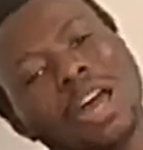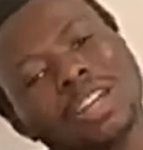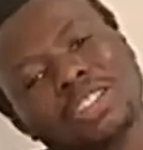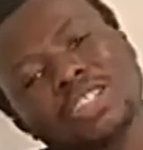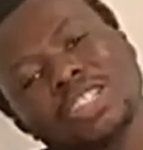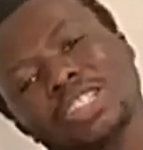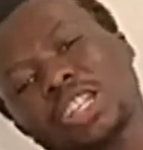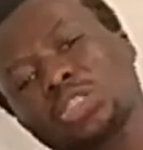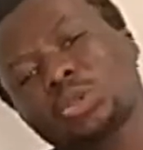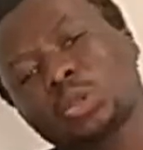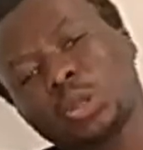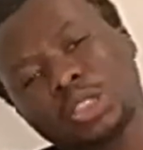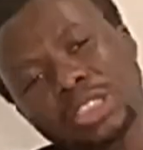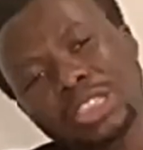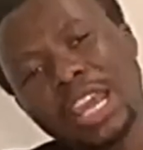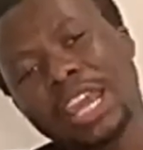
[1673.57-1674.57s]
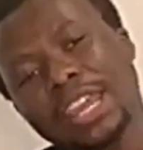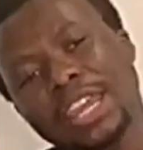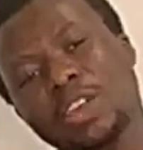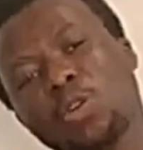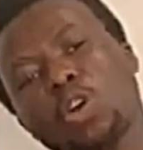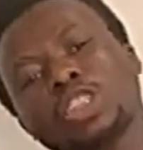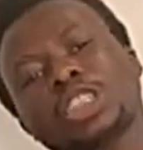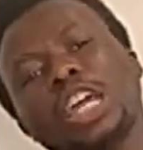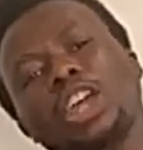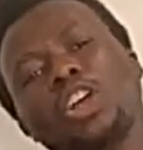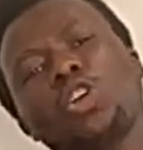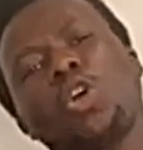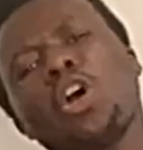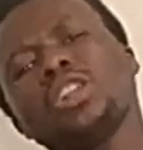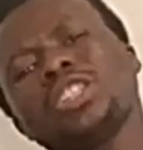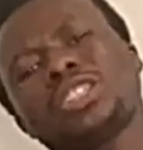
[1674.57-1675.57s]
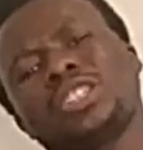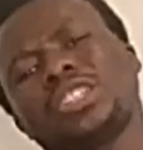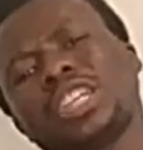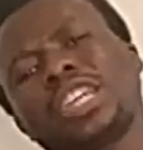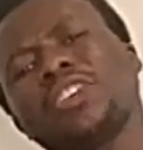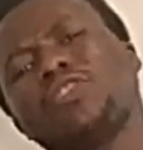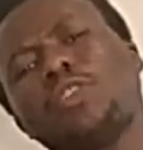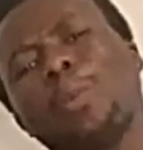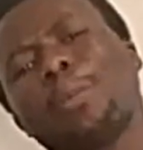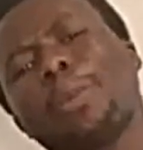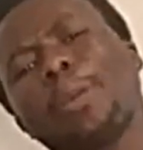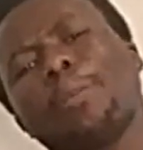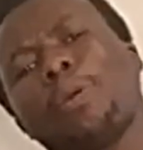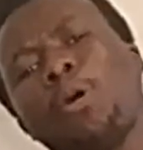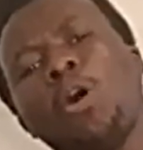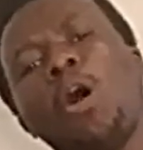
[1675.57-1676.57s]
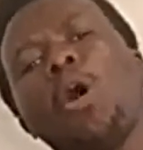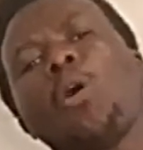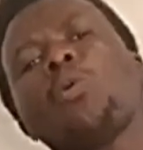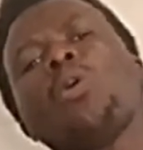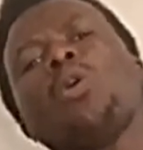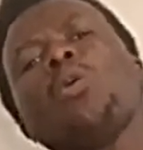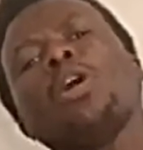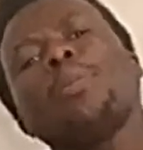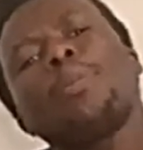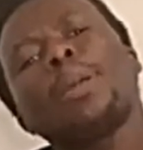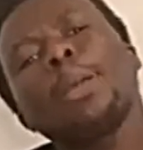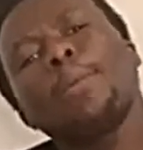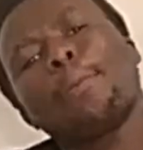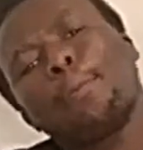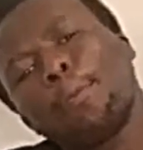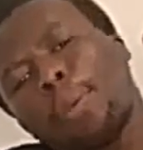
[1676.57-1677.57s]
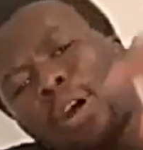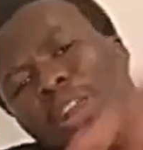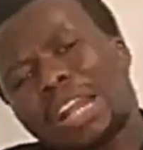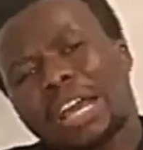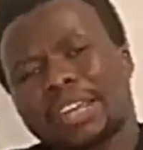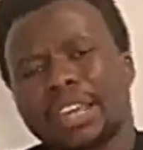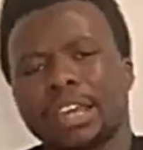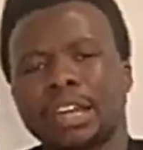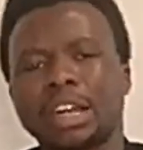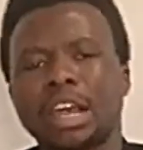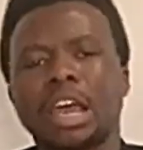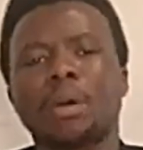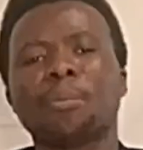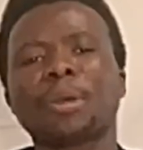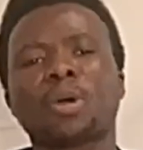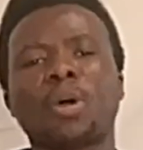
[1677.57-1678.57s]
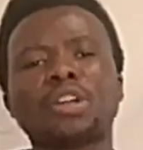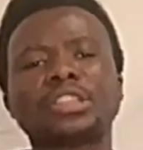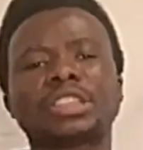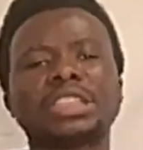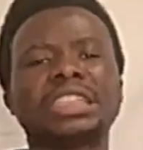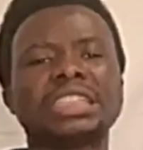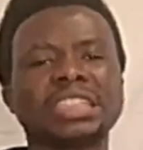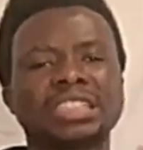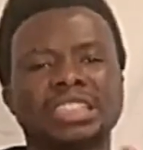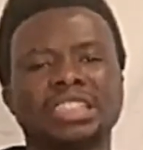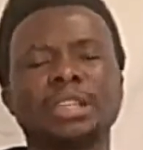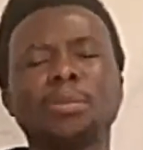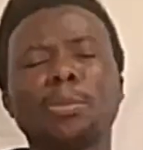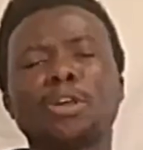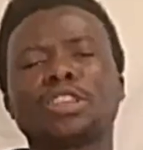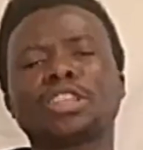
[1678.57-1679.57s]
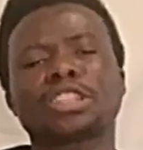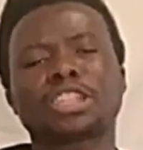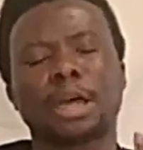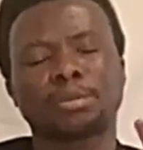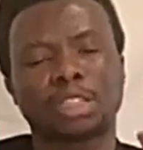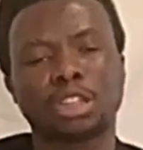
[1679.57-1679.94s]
what Jesus was saying, God is seeking for people who will be born again. Because in Timothy